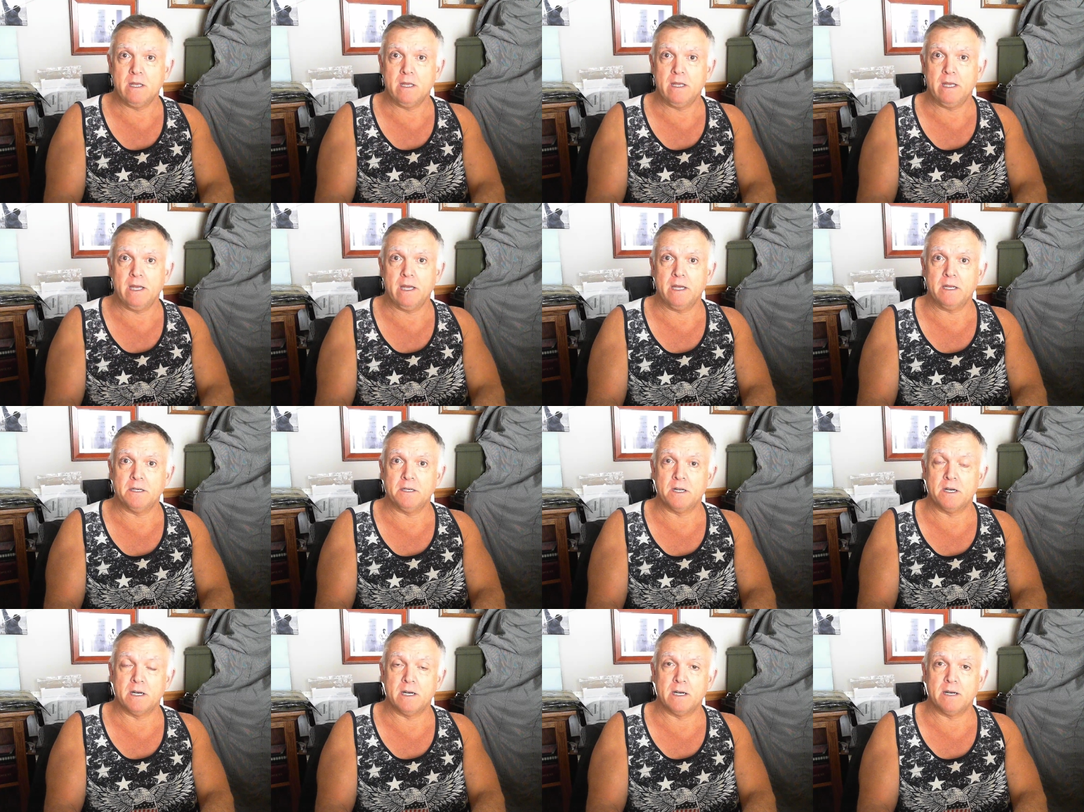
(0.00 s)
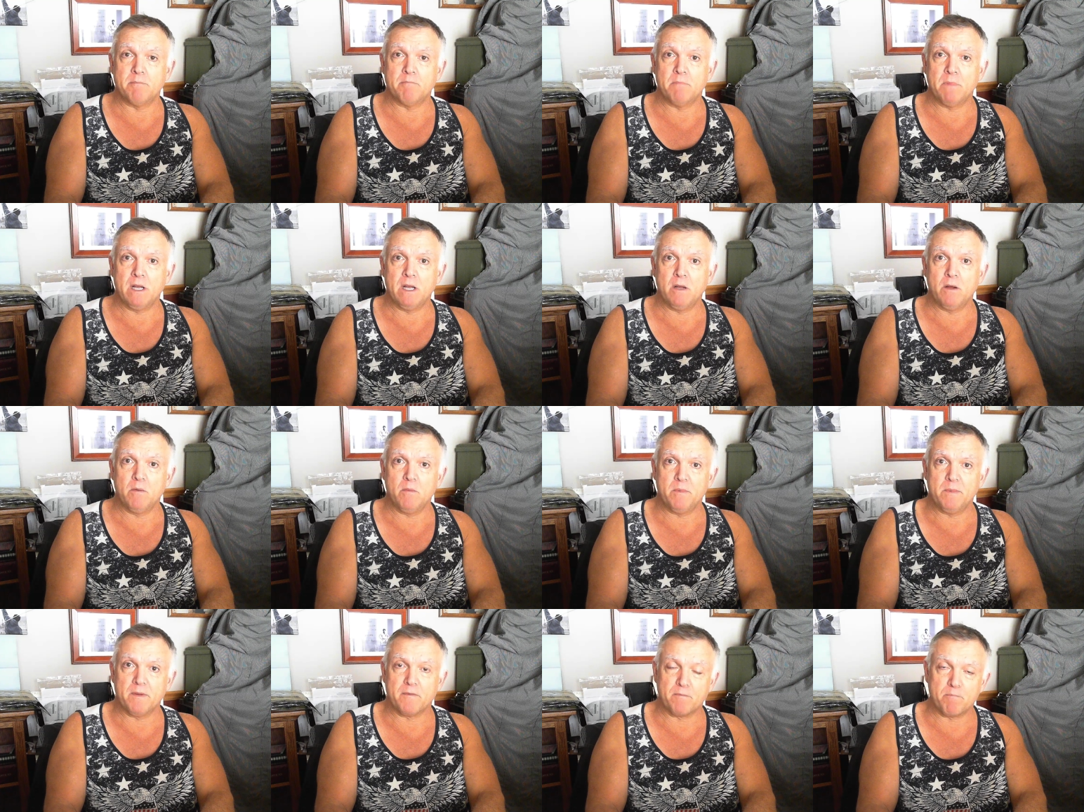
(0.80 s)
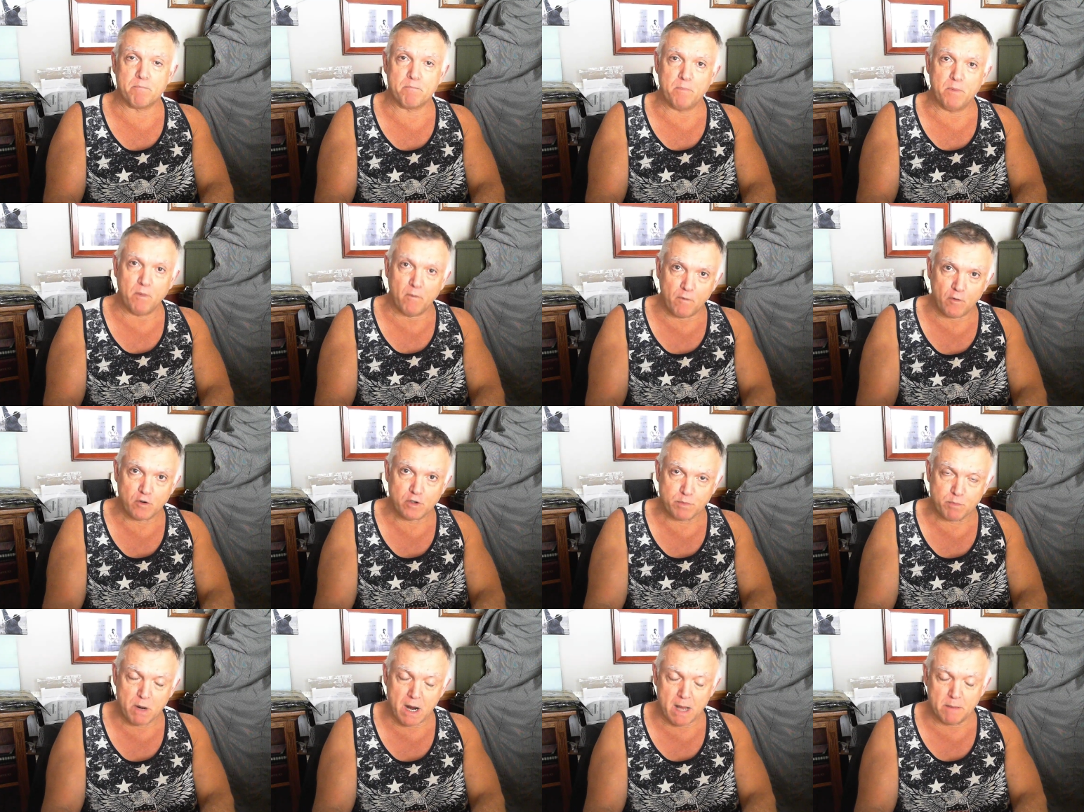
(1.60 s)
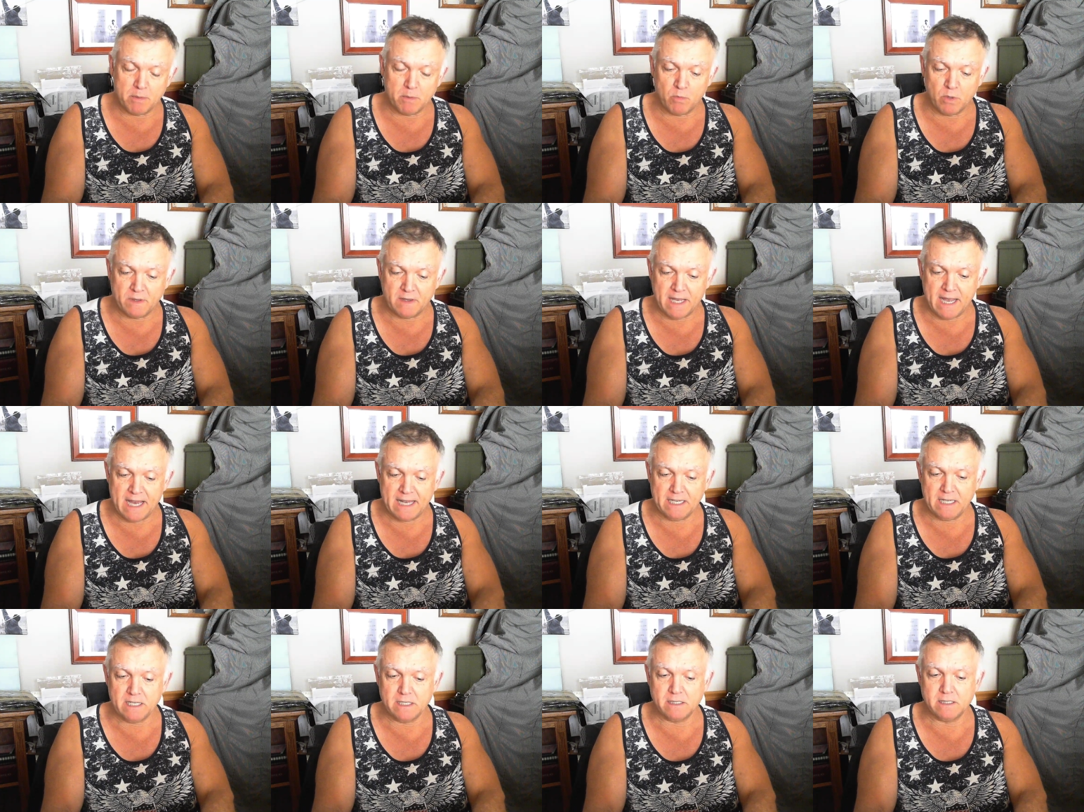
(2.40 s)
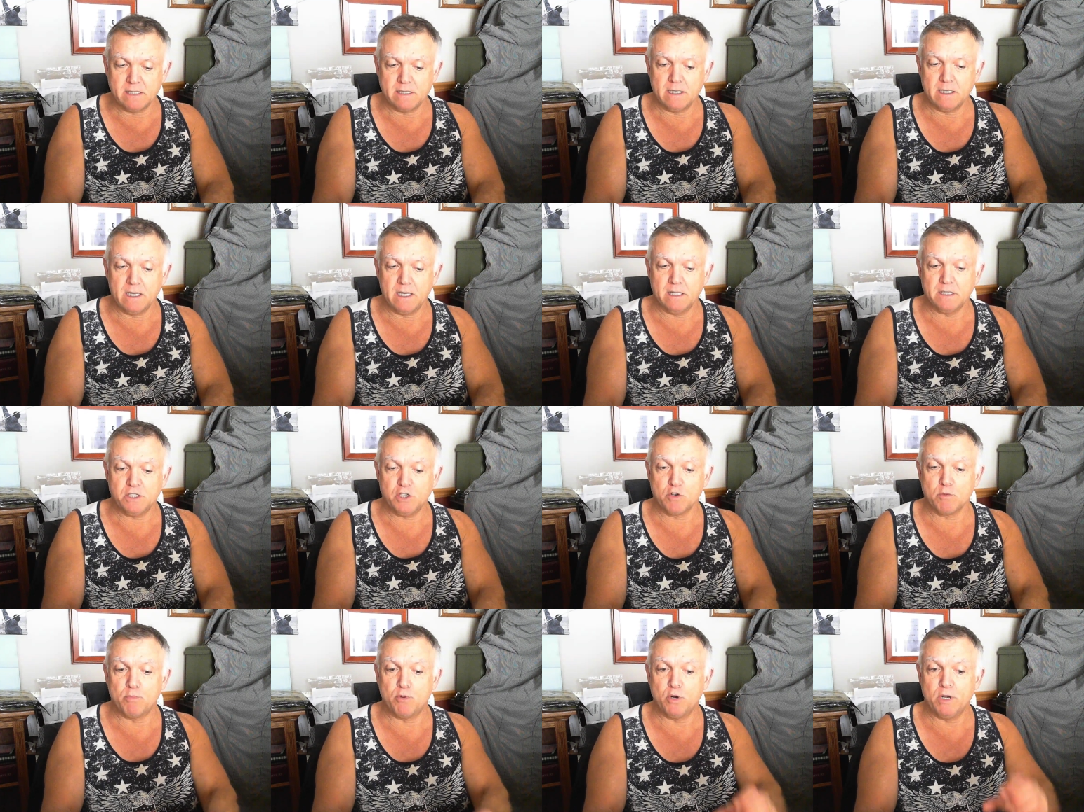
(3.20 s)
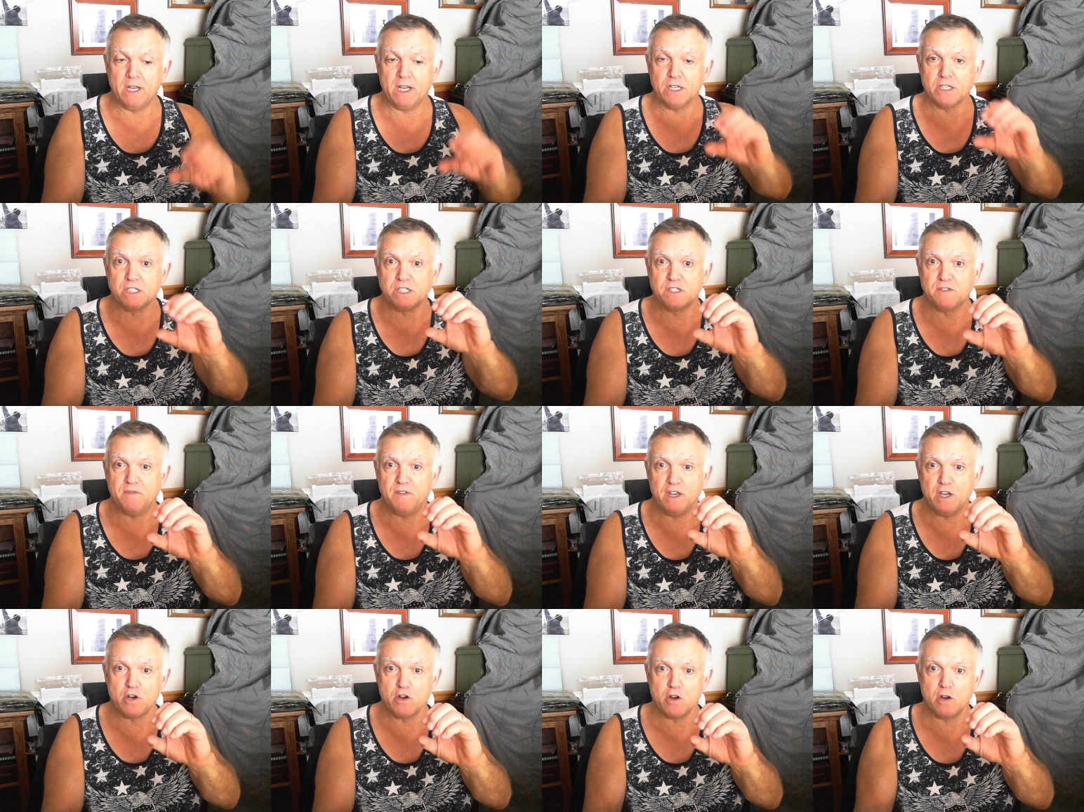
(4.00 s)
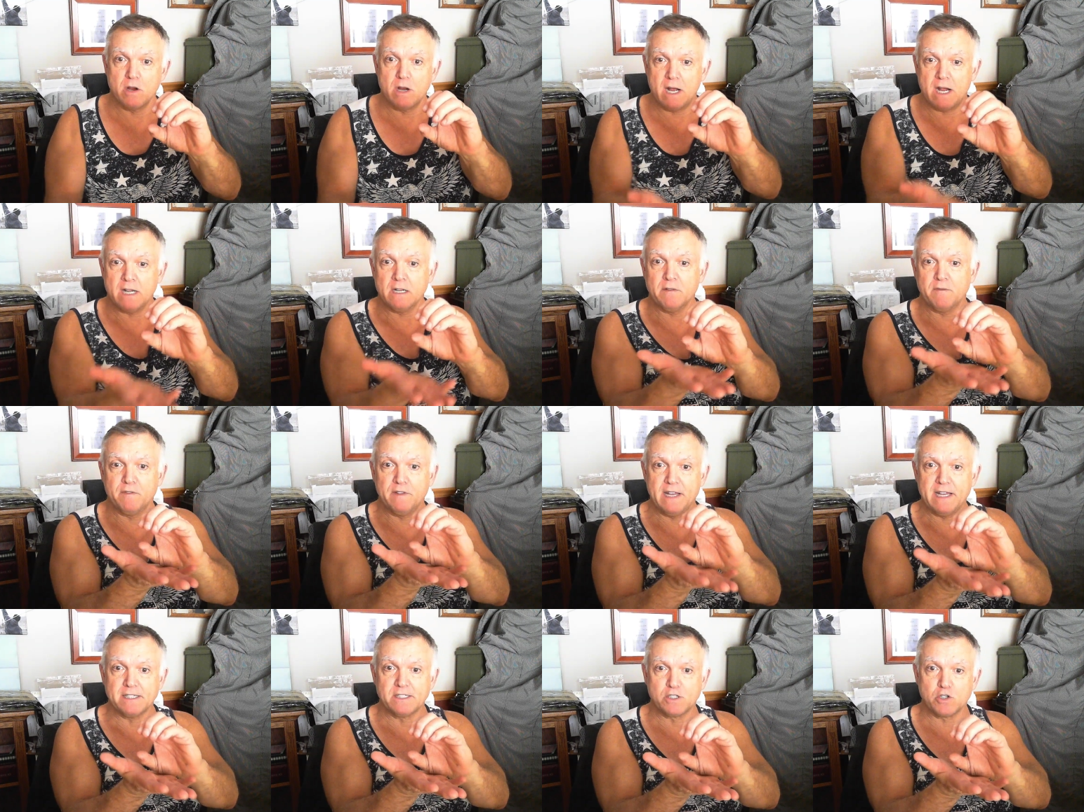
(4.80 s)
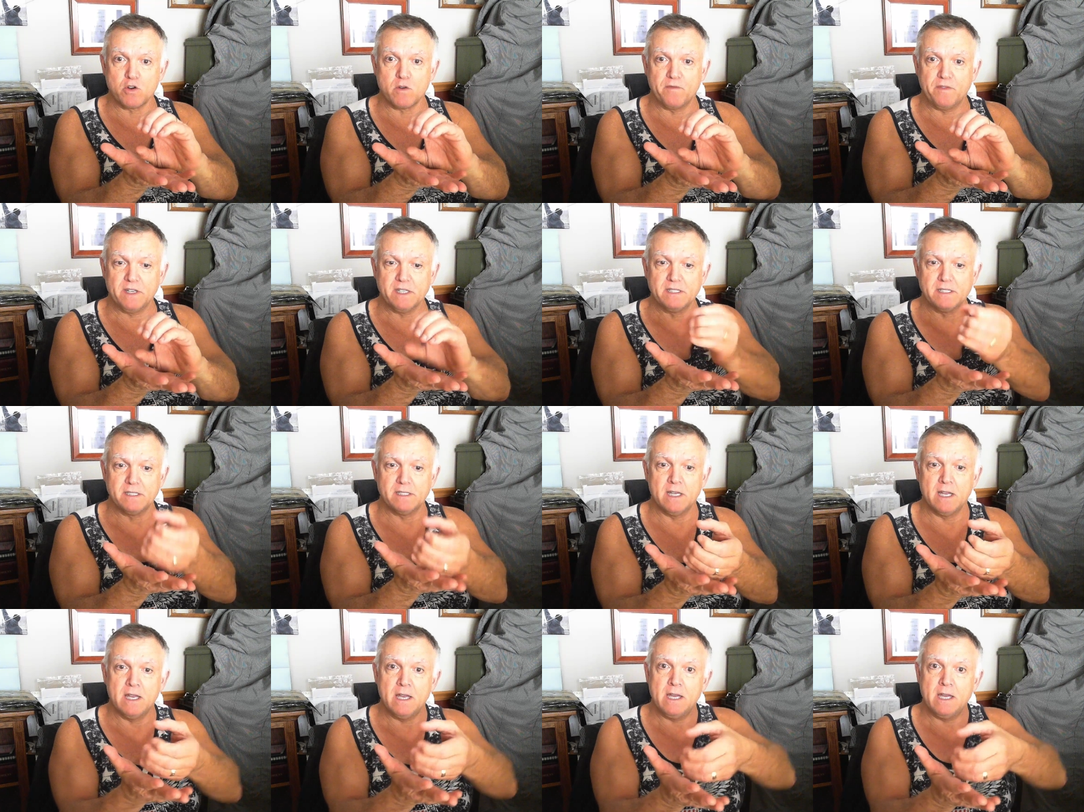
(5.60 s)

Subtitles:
And the first problem with that is you're putting a sphere on a flat surface,